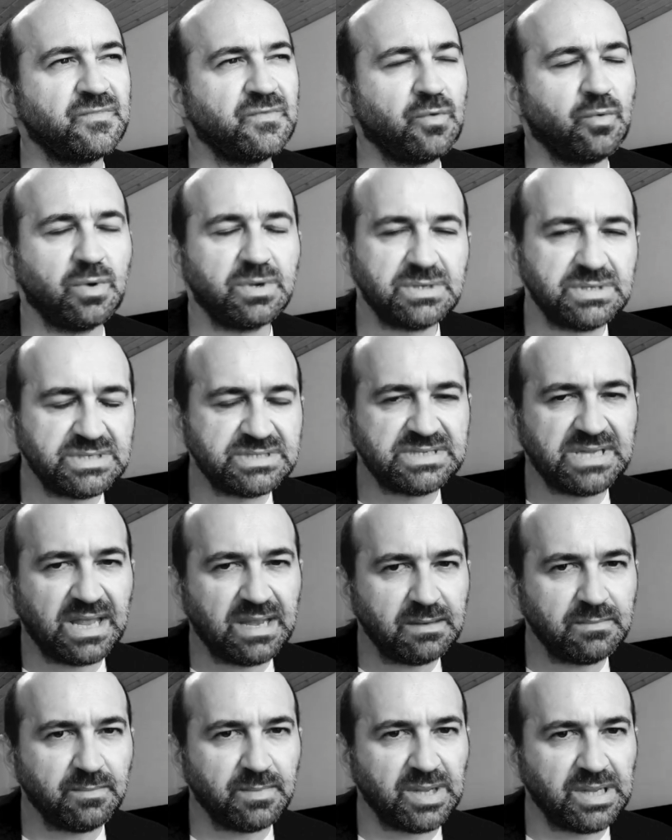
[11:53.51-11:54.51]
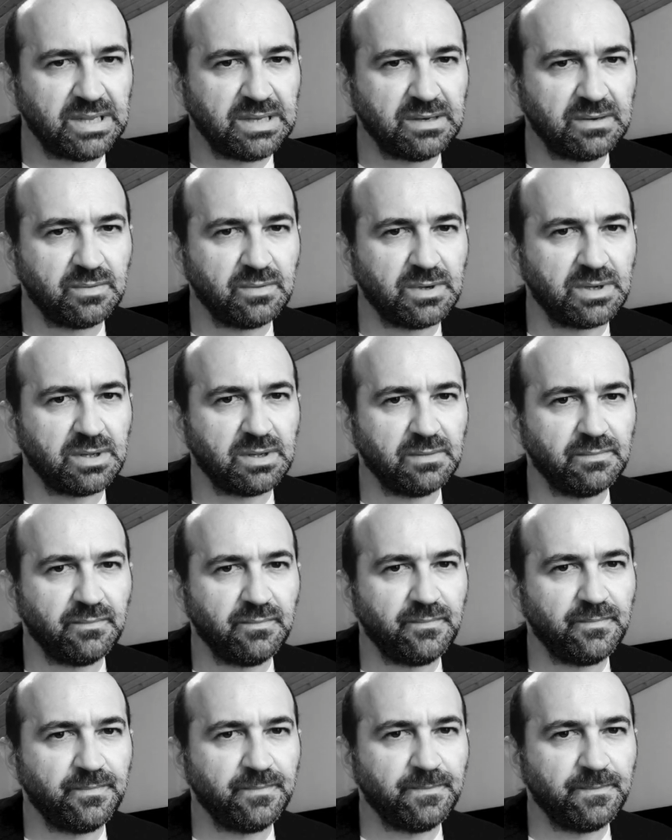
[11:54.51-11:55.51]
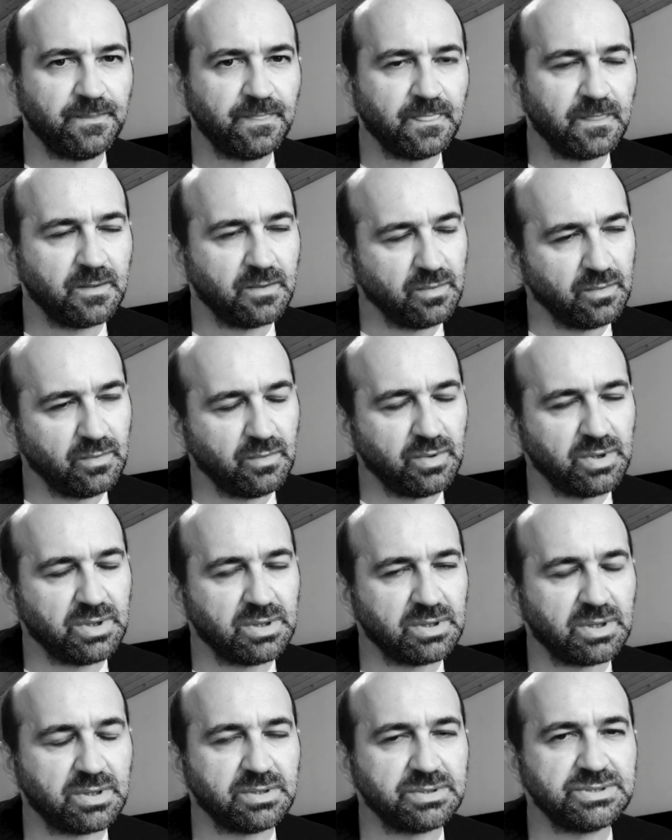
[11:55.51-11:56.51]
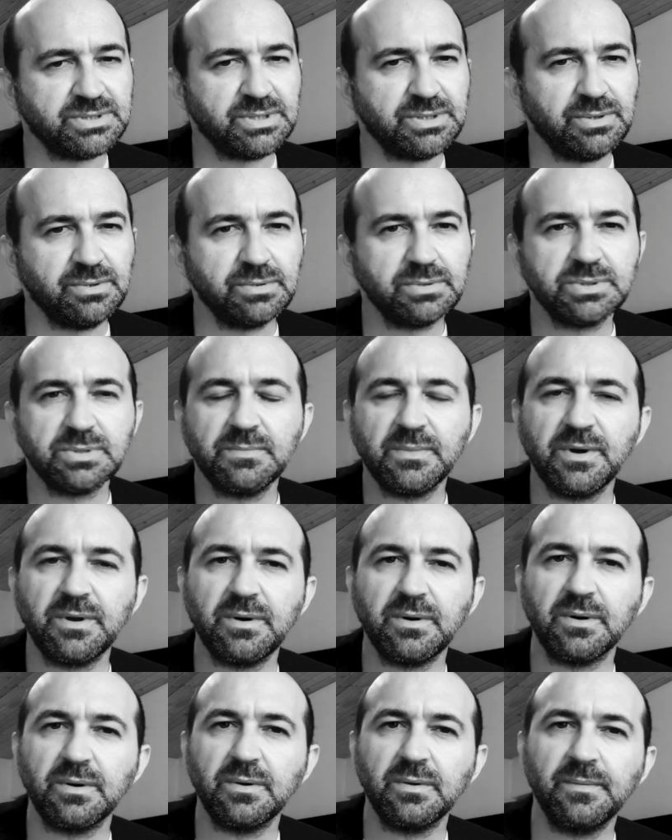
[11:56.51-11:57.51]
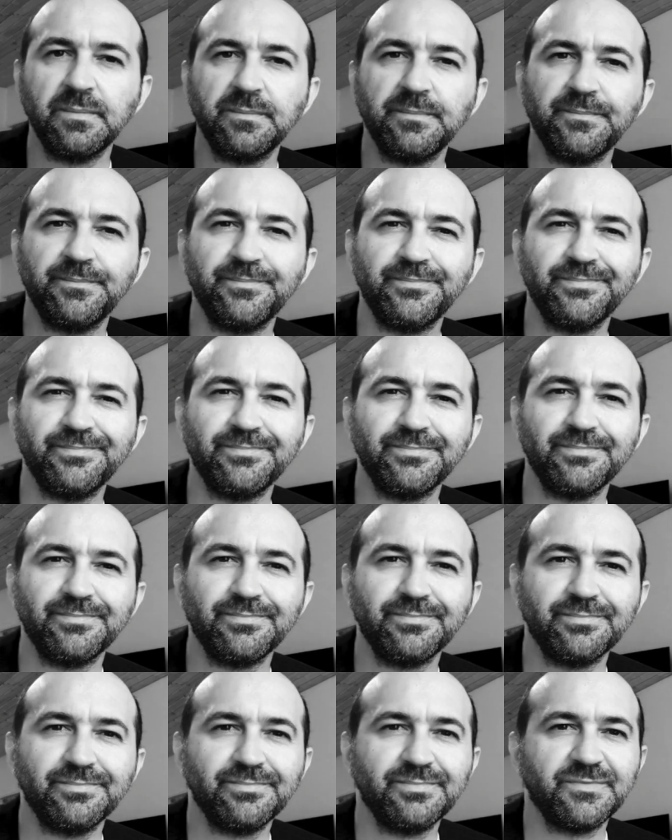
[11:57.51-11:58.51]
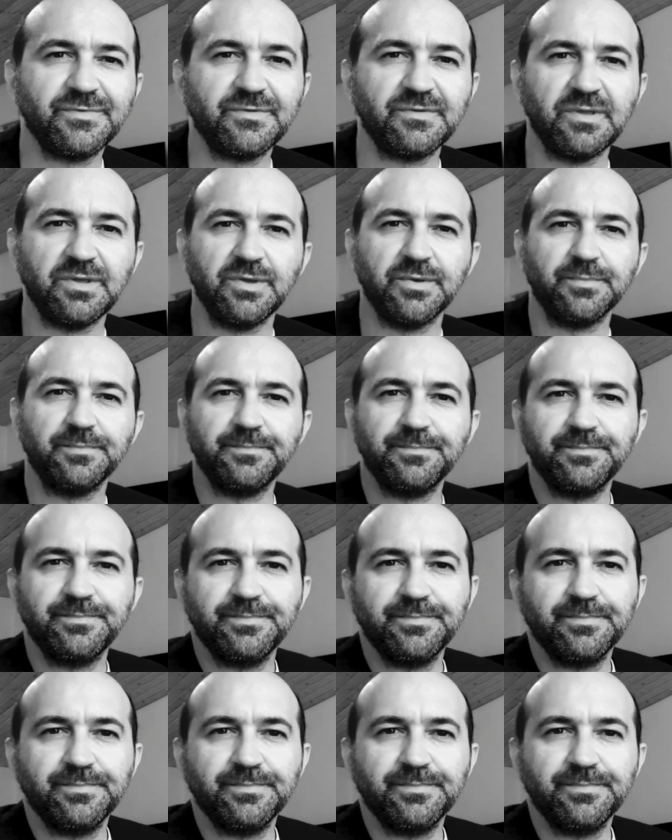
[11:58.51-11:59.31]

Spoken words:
What does that mean? Well, we'll continue tomorrow. See you.